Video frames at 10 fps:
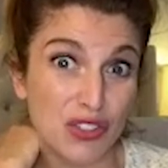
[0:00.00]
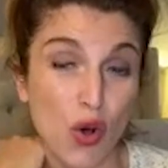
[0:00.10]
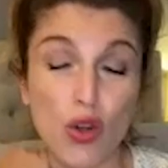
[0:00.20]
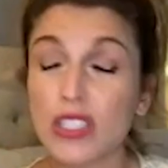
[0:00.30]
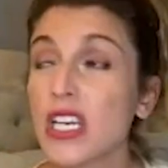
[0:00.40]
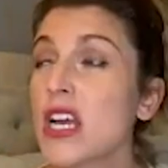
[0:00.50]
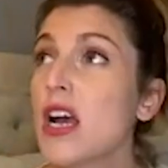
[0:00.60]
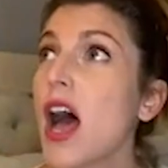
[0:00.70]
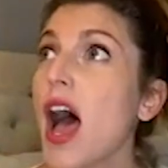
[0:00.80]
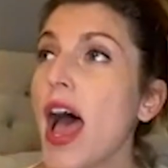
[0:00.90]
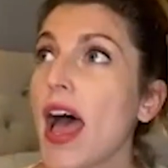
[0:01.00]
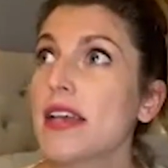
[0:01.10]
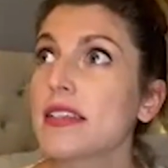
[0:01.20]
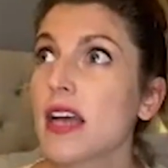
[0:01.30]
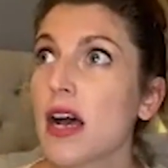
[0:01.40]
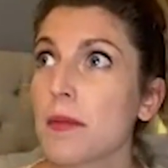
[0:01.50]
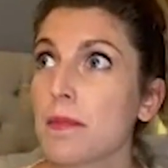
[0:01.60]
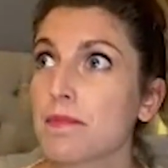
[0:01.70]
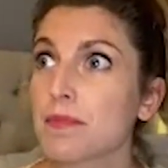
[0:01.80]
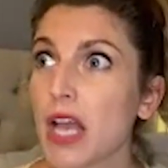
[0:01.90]
old. And
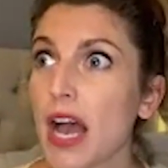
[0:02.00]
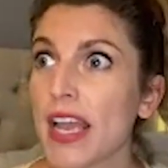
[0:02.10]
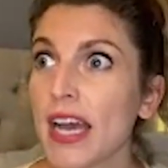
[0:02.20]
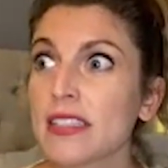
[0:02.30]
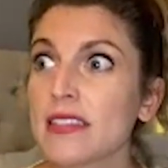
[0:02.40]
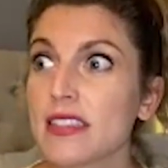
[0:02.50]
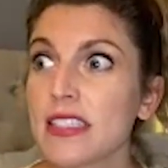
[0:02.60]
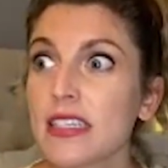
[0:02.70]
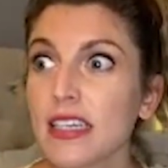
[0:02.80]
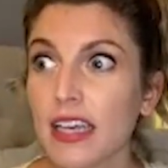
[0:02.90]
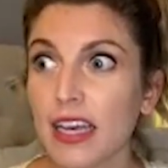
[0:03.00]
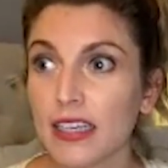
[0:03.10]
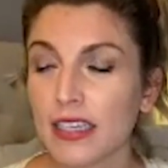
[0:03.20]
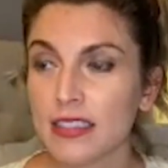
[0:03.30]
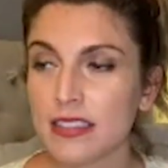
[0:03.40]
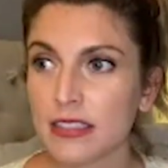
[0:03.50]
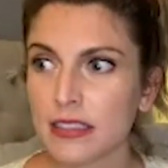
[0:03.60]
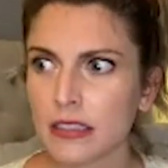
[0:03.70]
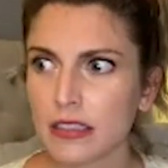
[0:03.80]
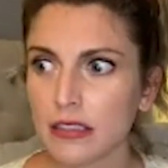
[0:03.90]
um, I hadn't seen it again
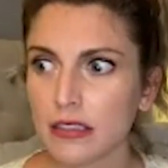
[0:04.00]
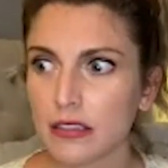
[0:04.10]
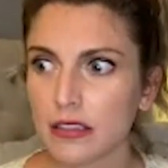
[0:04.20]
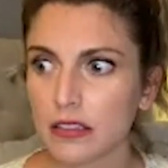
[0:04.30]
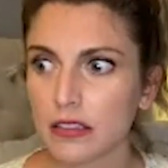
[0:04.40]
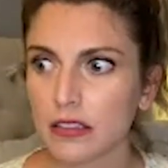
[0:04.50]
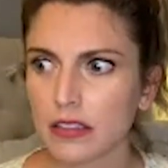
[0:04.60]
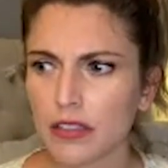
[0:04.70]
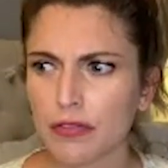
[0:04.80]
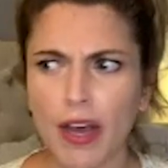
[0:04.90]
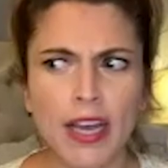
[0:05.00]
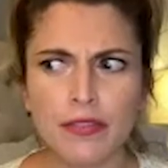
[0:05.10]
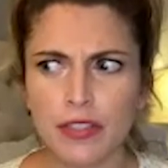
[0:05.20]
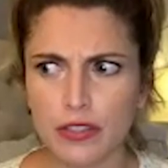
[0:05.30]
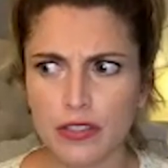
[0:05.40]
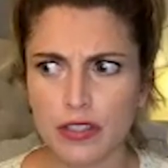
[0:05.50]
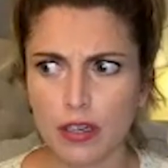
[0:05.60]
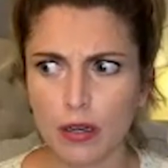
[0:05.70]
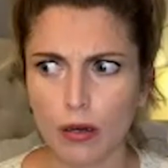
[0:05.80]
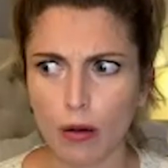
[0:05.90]
until like five years
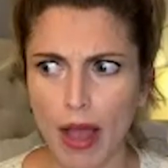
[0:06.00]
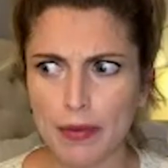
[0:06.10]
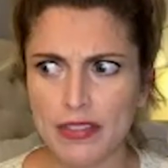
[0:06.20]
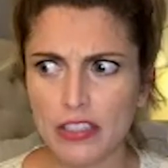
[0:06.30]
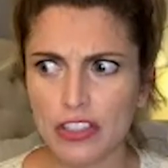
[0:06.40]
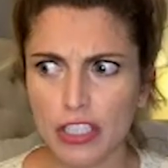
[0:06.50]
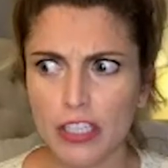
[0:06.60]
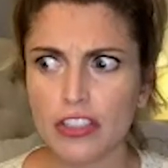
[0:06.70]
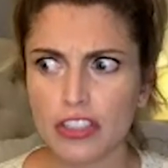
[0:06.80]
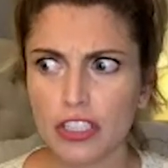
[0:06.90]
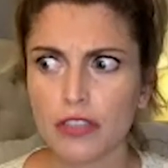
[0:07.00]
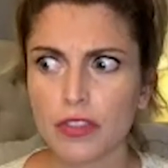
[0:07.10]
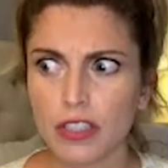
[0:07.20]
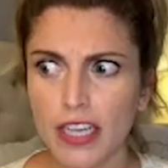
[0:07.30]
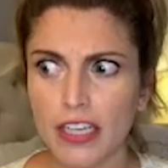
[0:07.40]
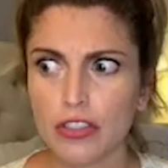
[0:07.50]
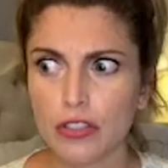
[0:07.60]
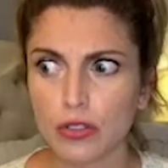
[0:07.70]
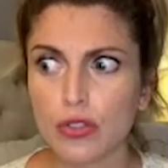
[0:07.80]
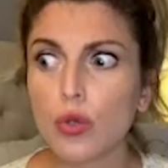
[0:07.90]
ago. I was actually auditioning for the
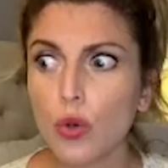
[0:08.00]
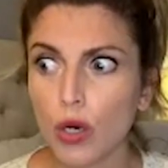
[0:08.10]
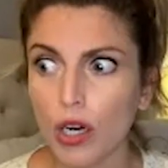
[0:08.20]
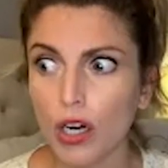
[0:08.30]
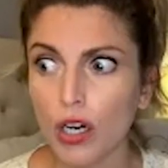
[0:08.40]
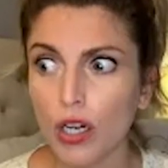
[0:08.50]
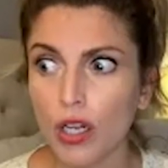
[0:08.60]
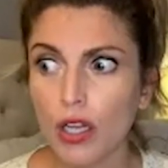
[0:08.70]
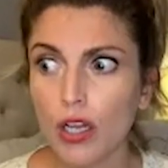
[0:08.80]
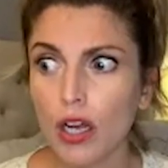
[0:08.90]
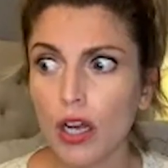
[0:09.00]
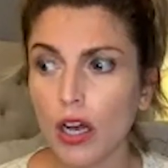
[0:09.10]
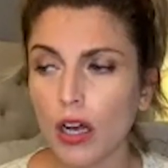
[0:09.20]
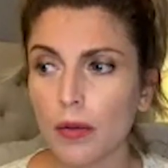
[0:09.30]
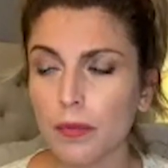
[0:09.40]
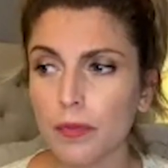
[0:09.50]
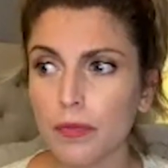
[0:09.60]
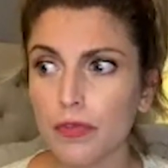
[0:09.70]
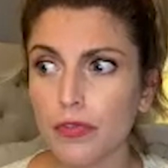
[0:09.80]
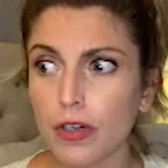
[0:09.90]
national tour um,
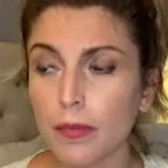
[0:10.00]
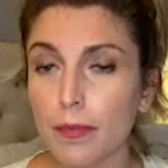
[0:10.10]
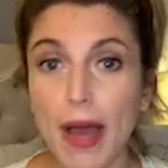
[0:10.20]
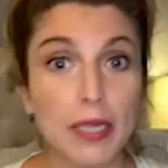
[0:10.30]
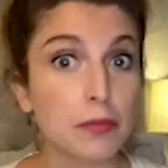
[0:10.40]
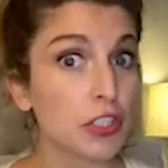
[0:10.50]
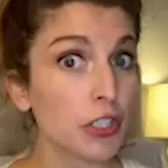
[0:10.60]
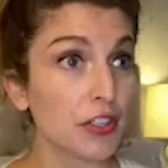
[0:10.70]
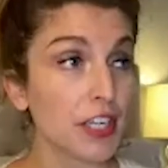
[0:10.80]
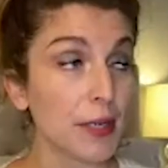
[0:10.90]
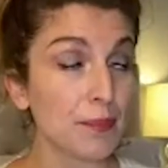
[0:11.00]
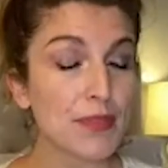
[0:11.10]
for Madame Giry.